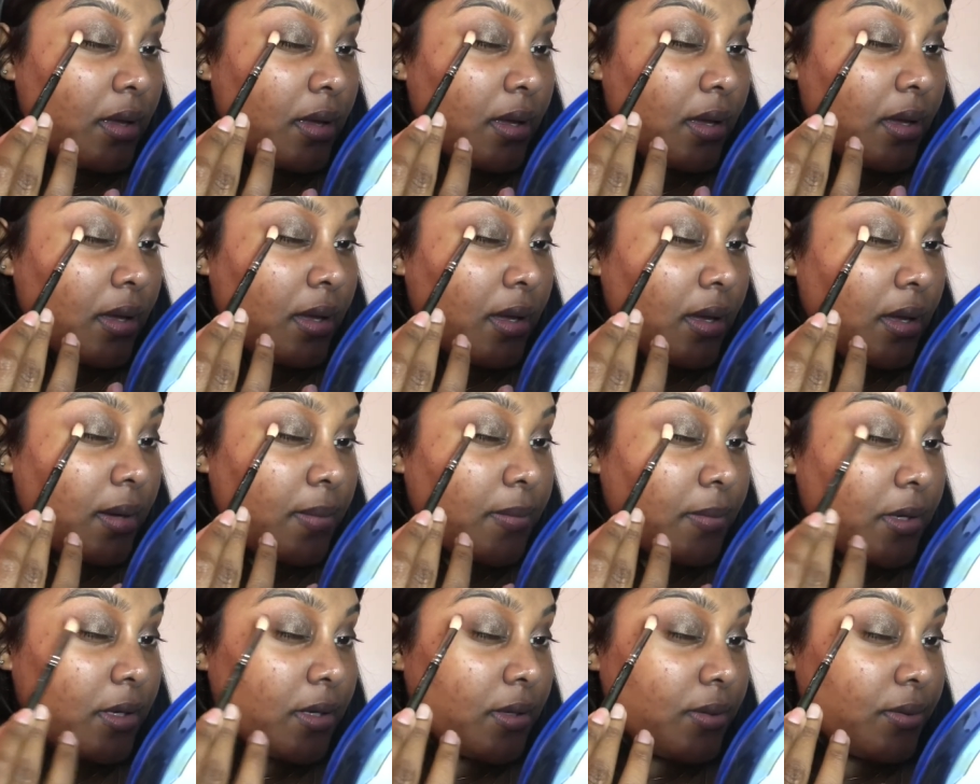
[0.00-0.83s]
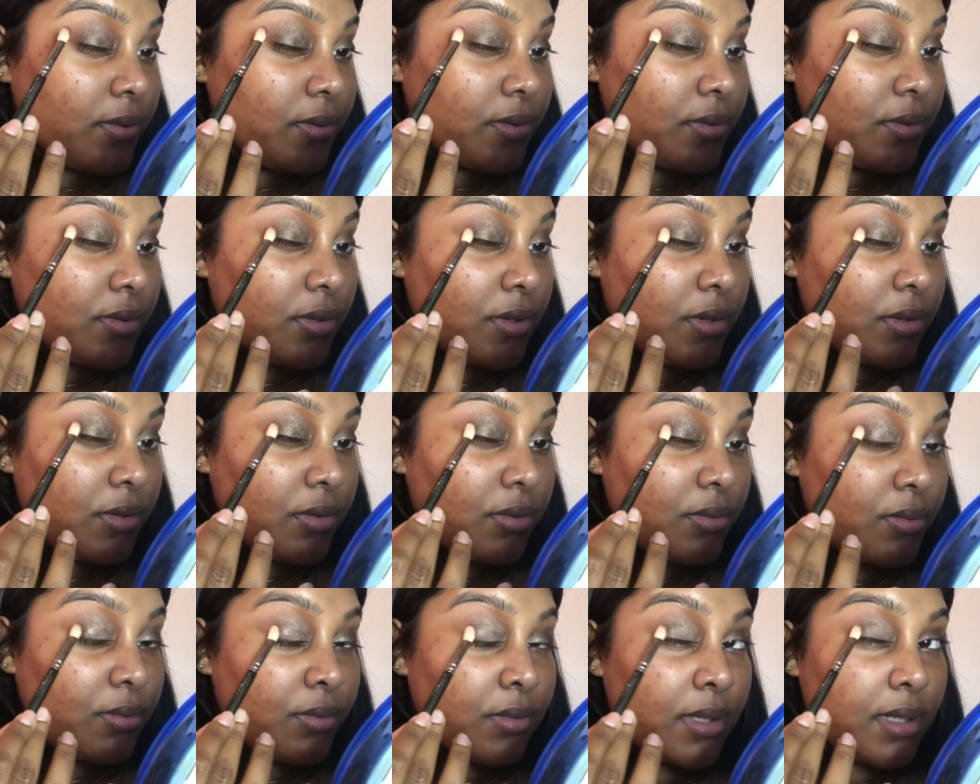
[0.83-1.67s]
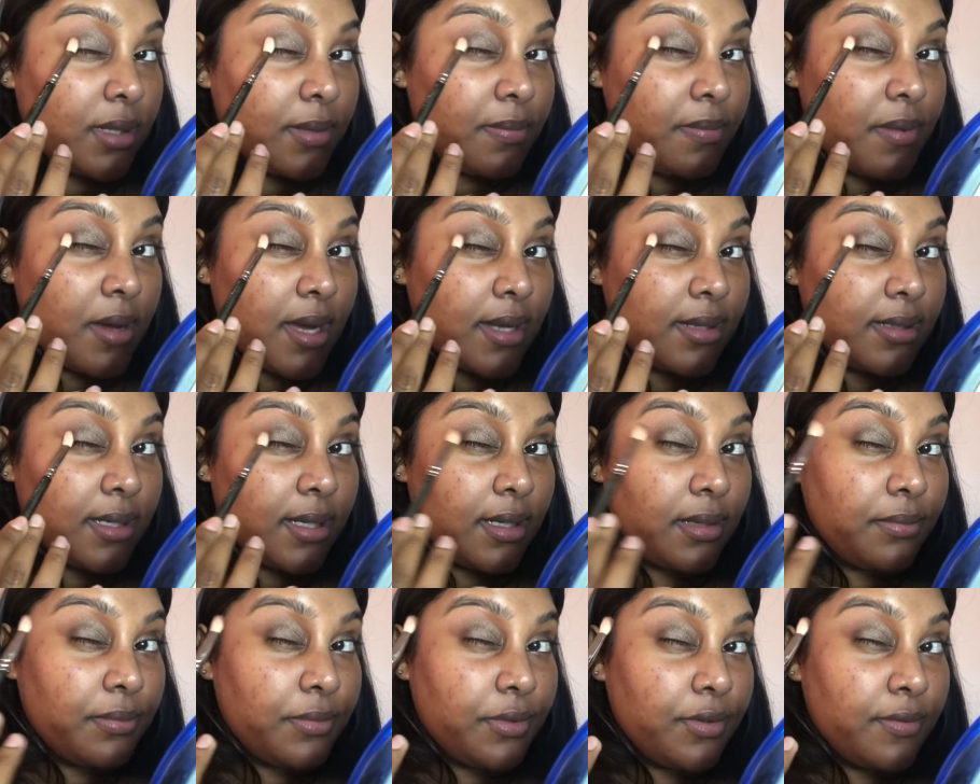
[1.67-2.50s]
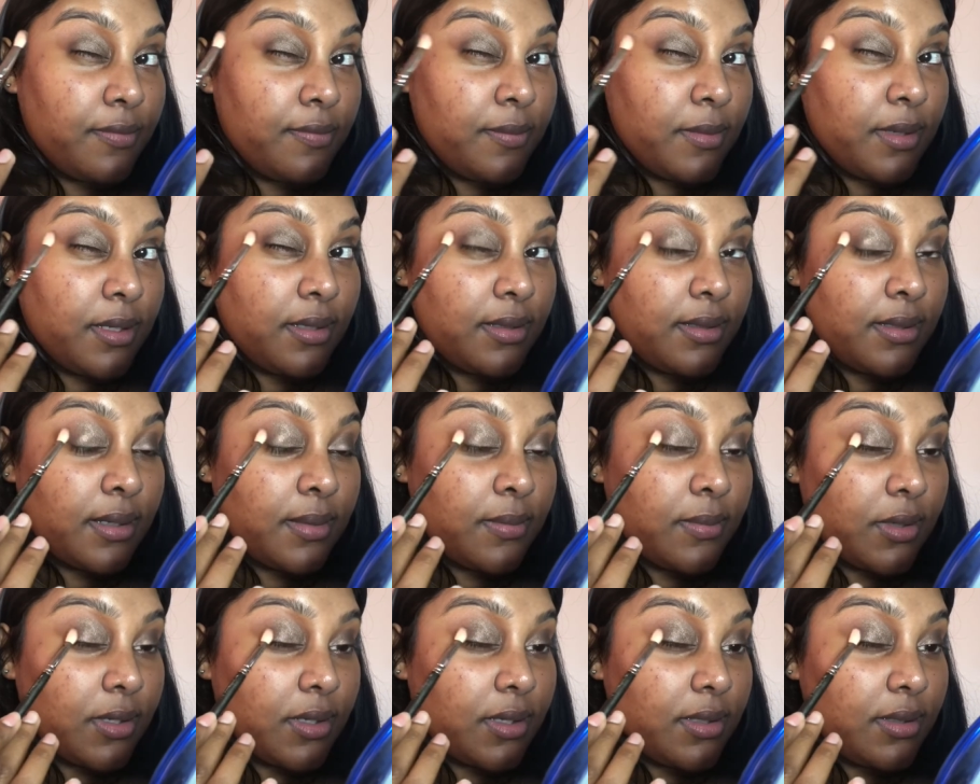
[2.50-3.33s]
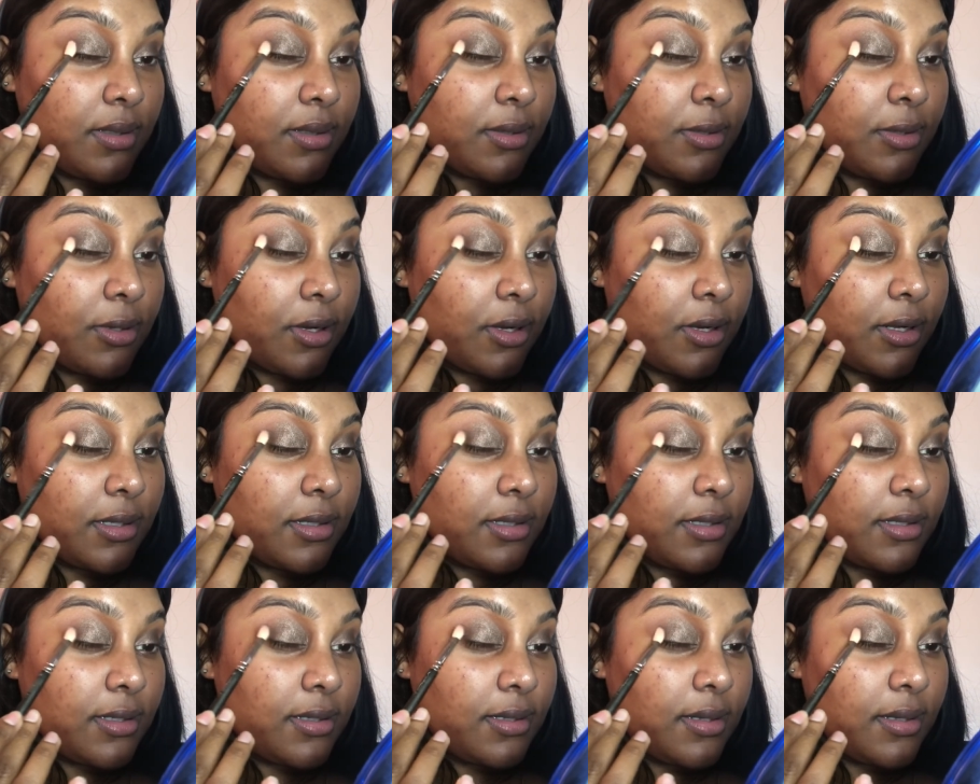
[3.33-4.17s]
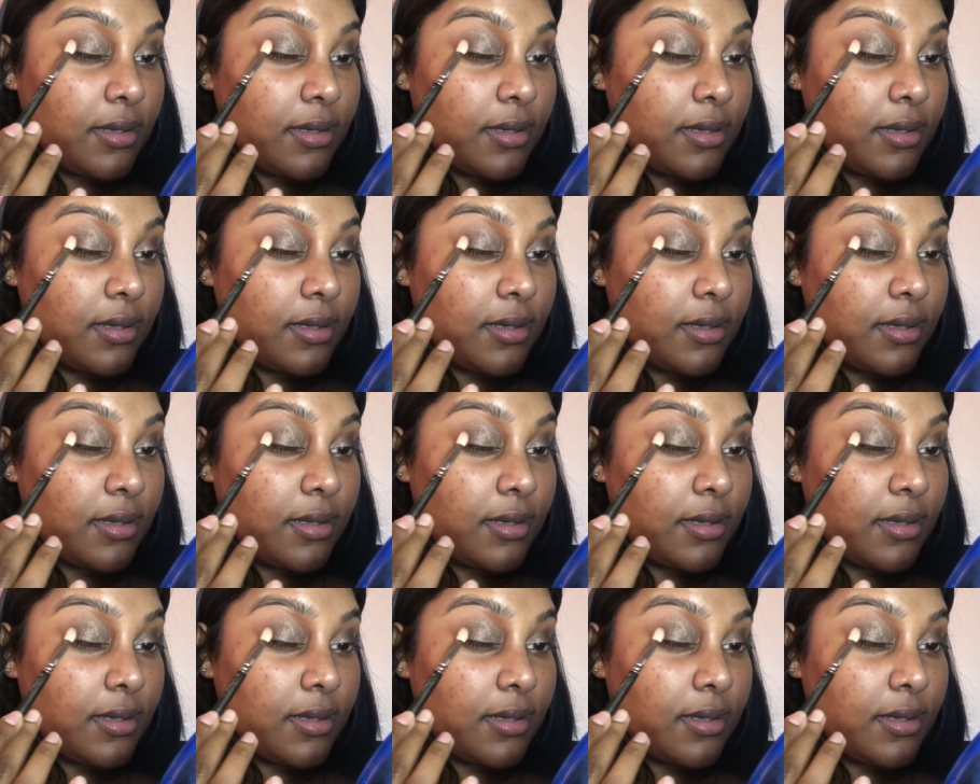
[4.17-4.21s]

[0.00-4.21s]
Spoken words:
And I'm gonna also, with a patting movement, I'm gonna start